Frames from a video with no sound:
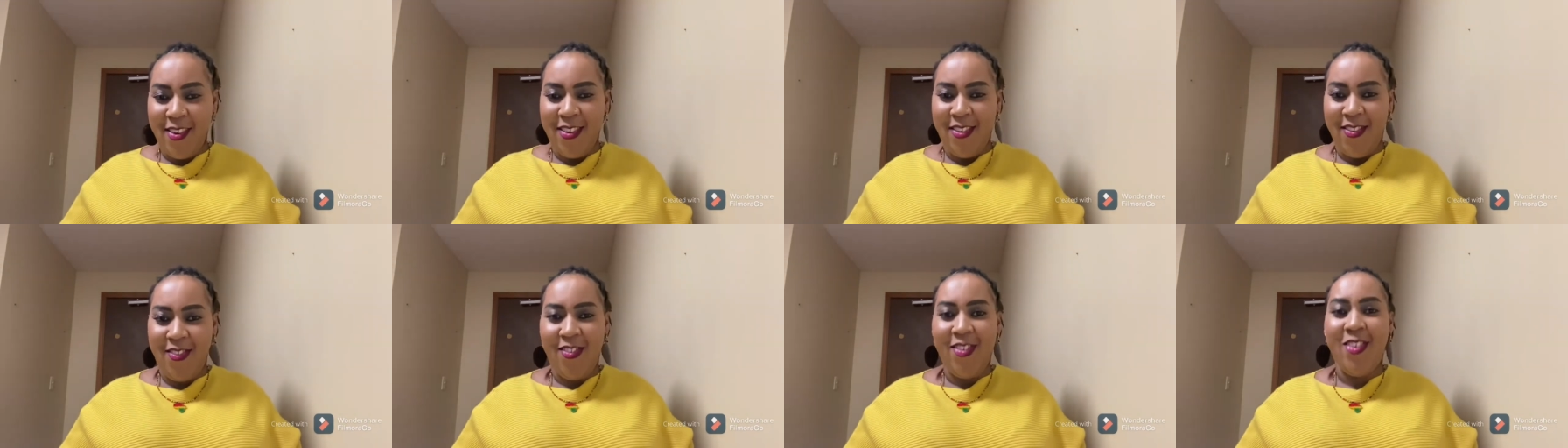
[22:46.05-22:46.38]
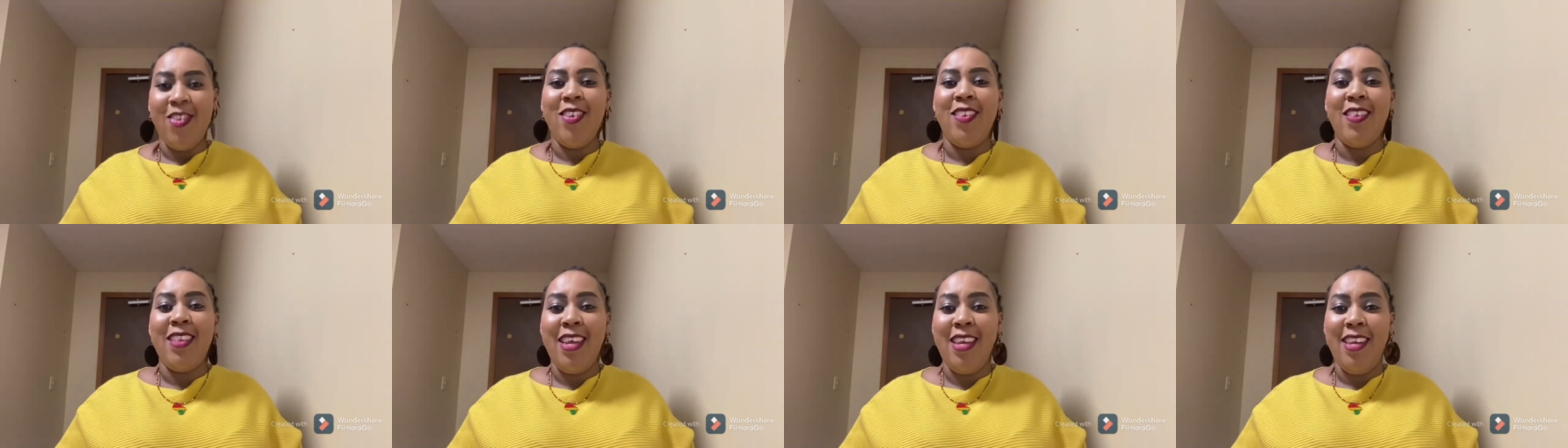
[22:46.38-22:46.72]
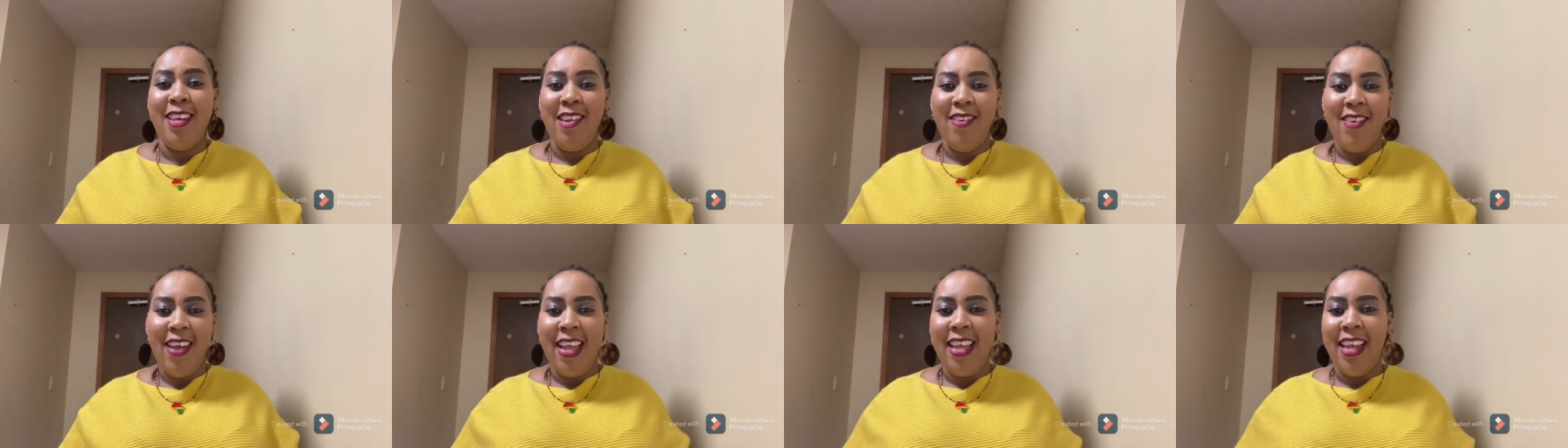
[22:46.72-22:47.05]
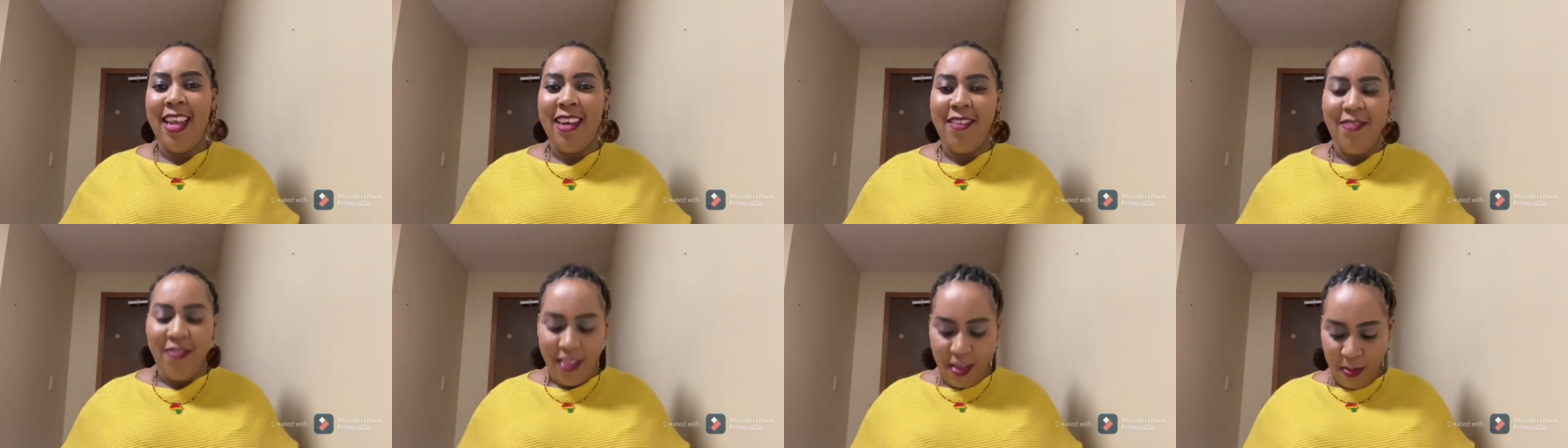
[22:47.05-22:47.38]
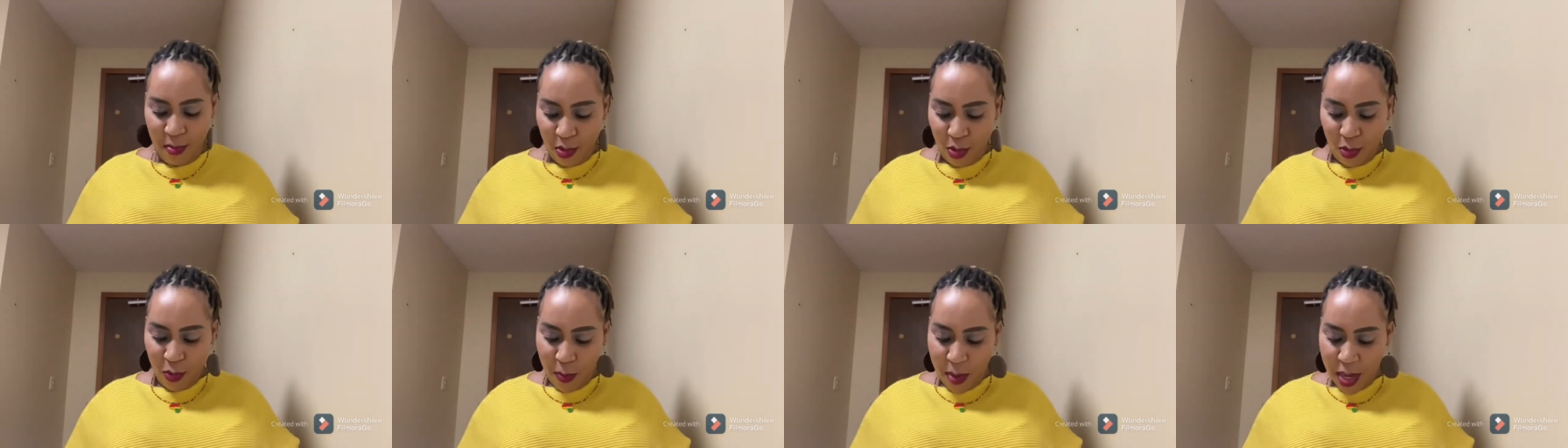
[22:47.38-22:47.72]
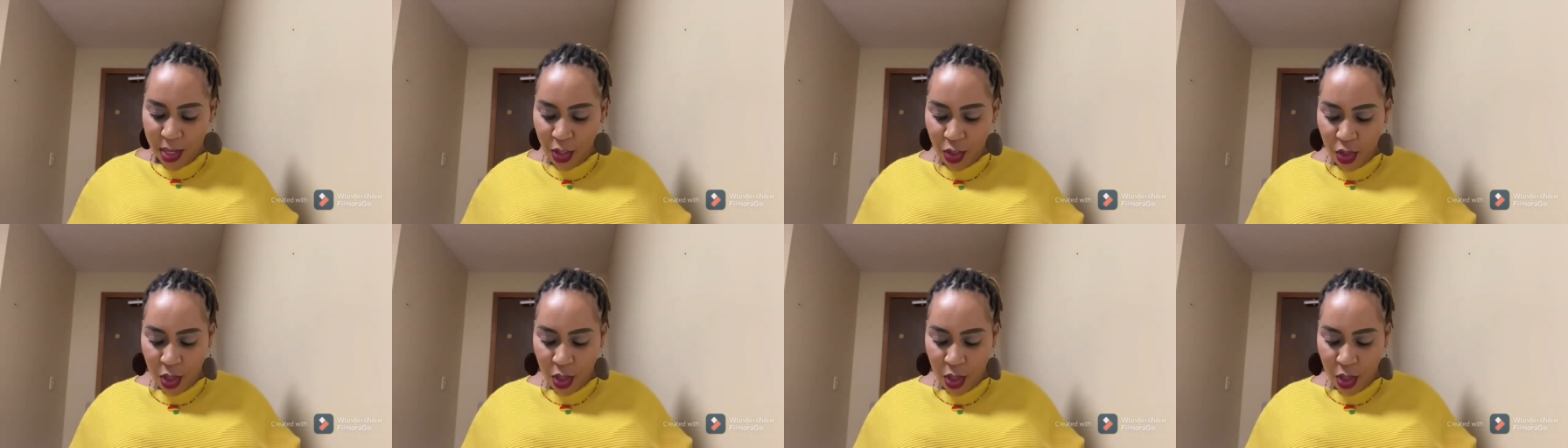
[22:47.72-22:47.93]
Of course I do, I love them so much.